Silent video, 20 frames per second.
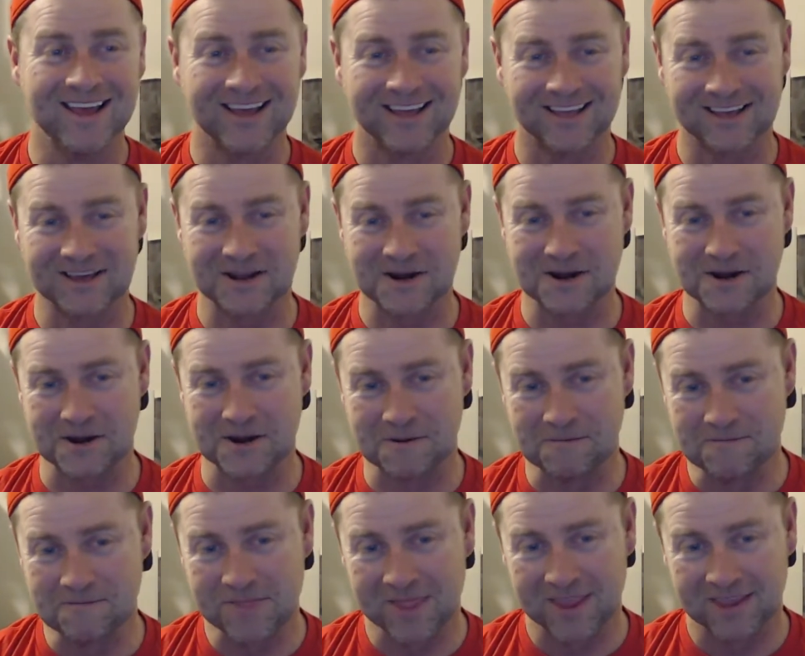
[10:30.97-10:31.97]

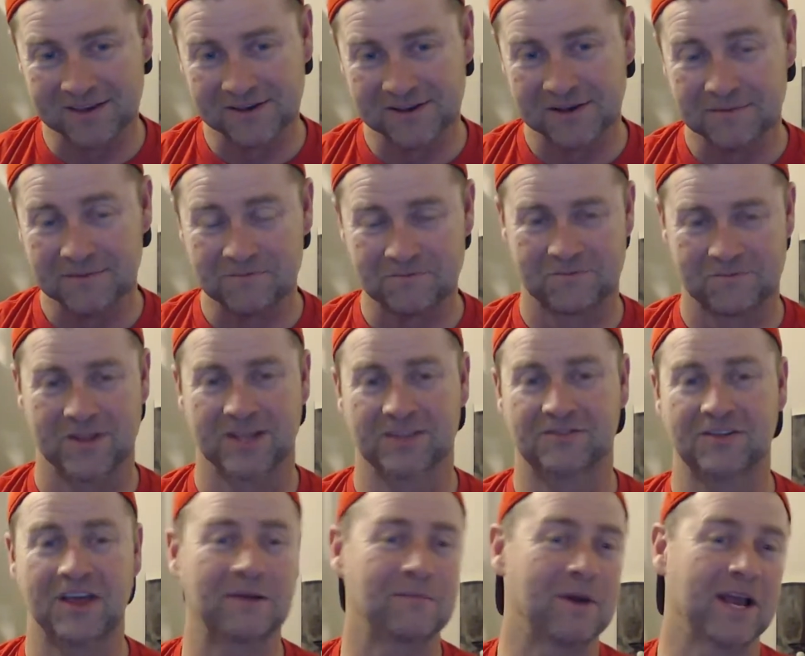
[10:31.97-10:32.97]
And it's
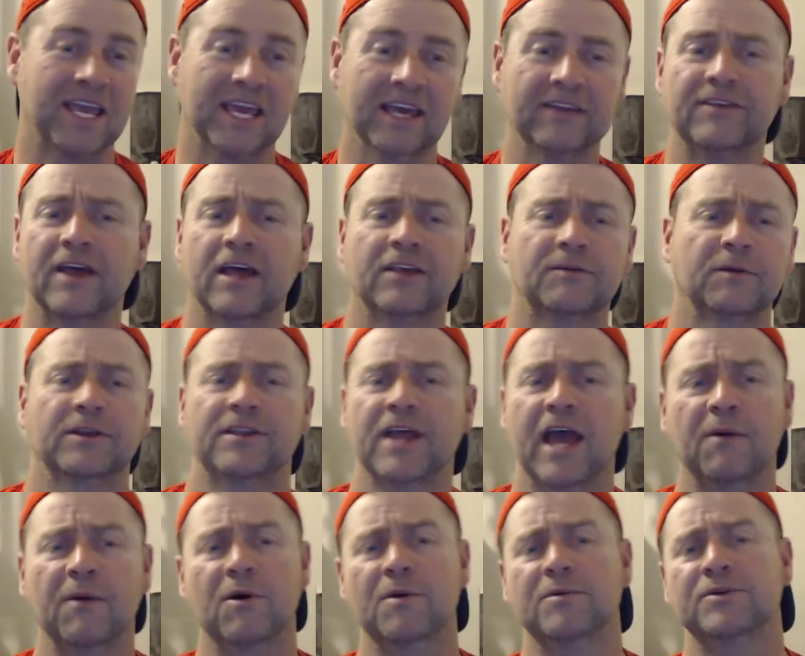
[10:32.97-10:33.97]
like my kids ask me,
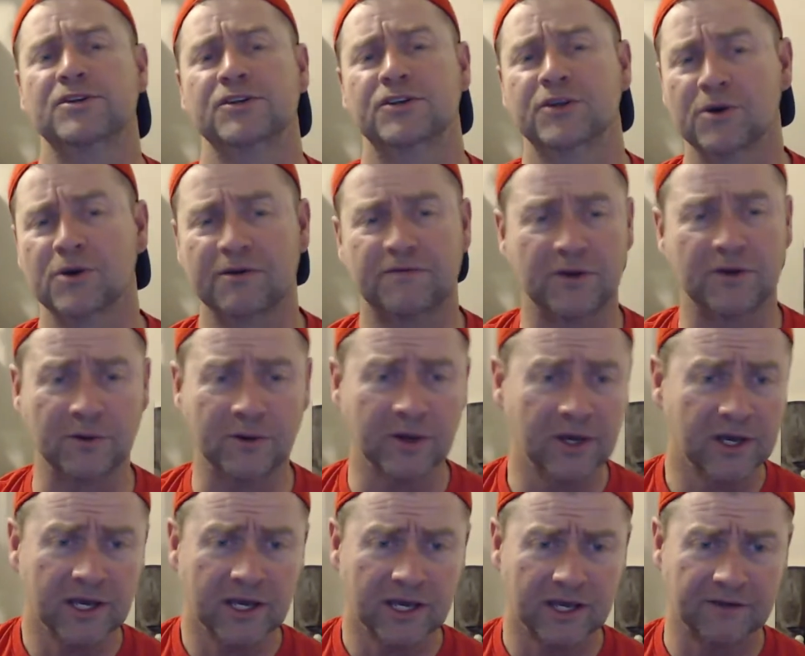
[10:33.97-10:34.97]
Dad, what would you do if
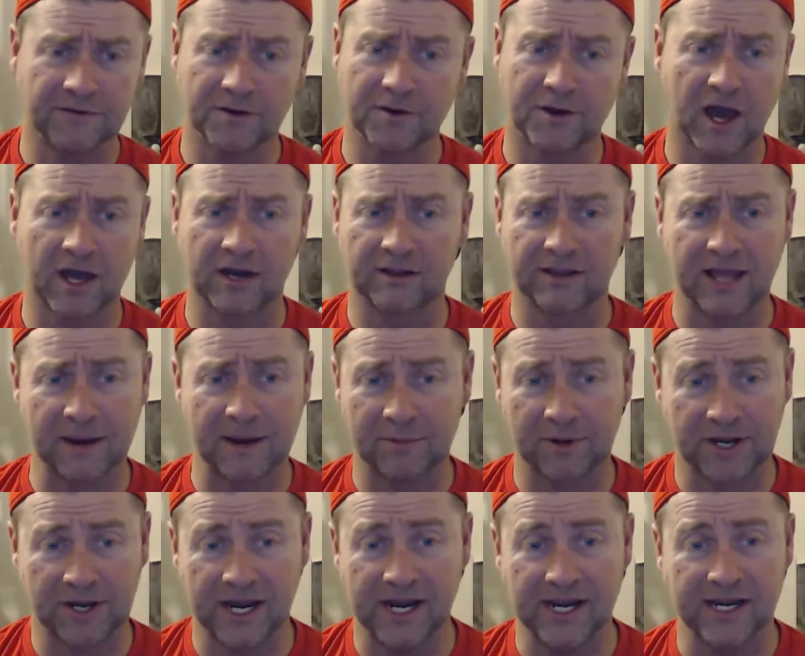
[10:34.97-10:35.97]
you got a
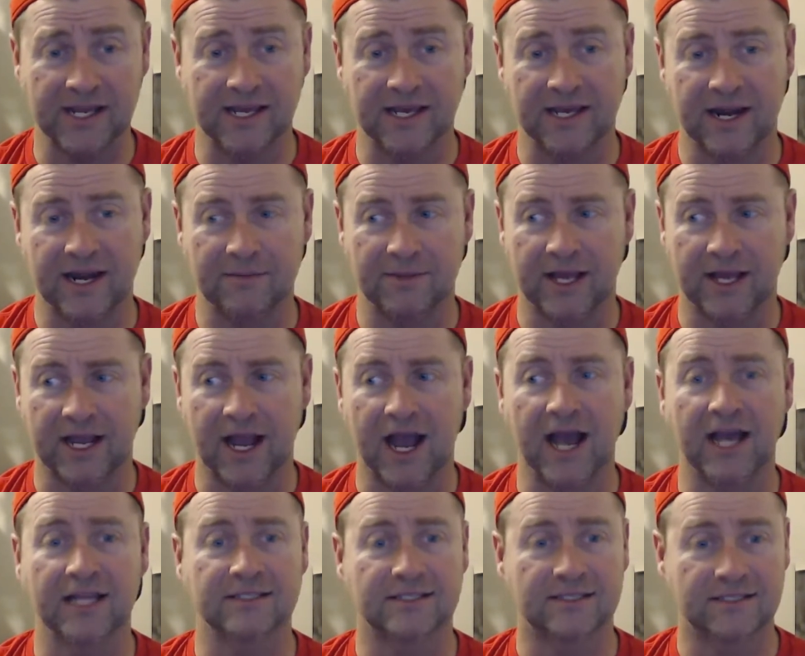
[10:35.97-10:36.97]
Lamborghini? And I'm like,
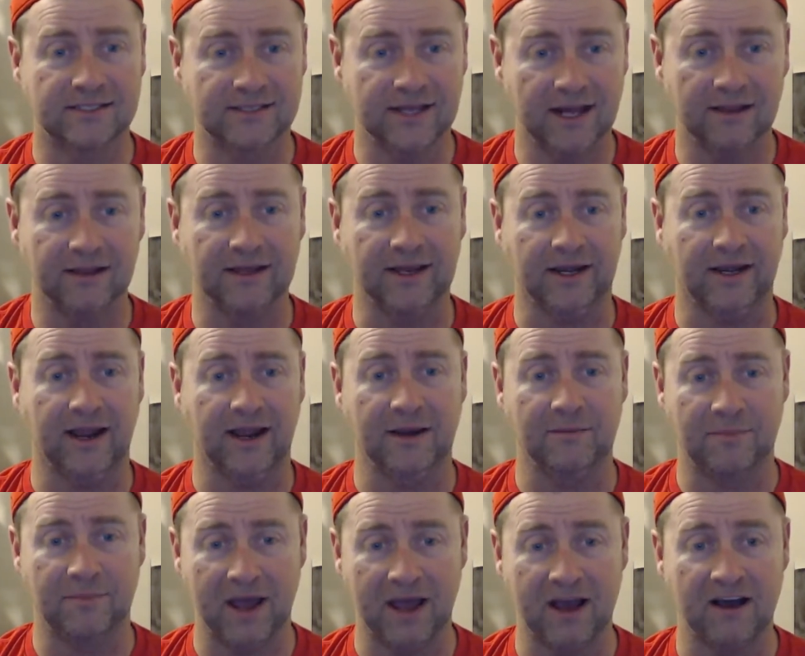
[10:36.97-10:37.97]
I'd sell it
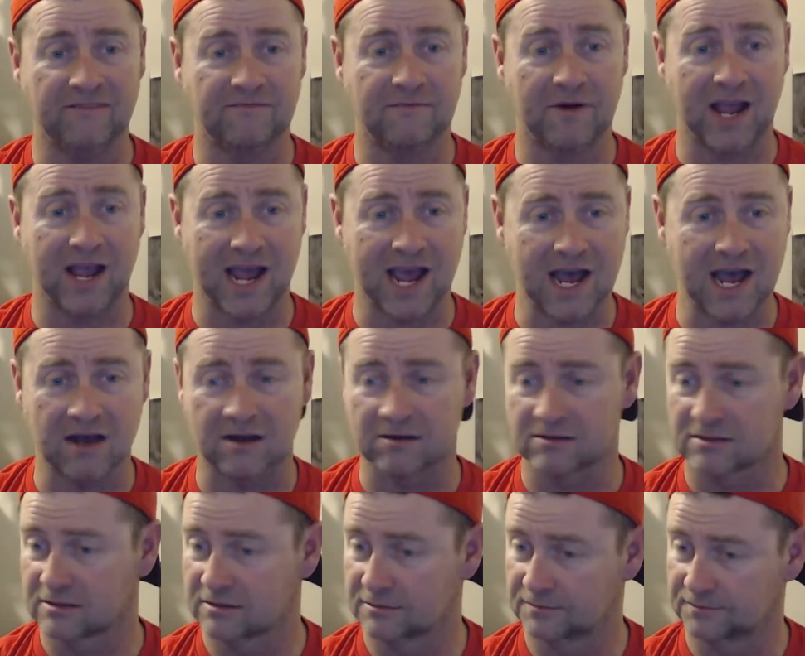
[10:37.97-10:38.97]
and pay off my
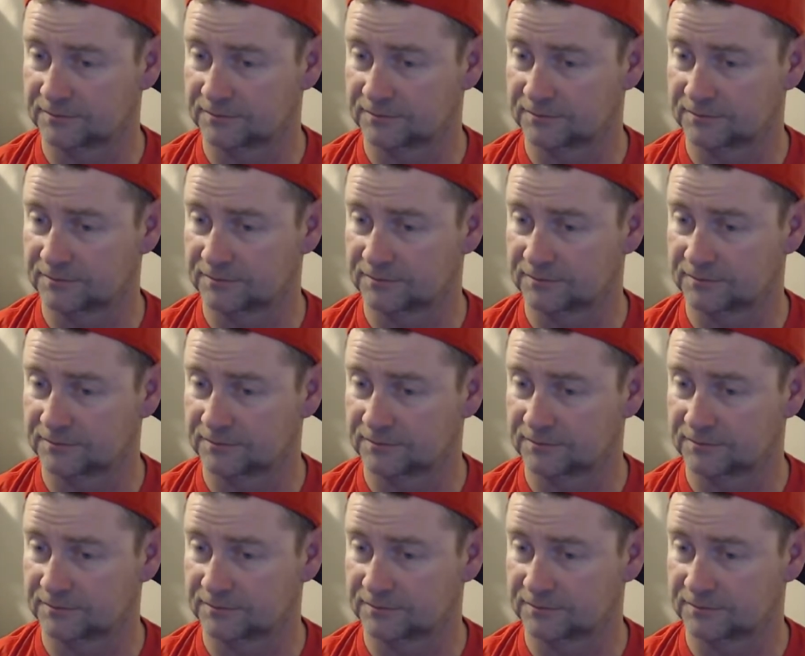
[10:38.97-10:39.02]
house.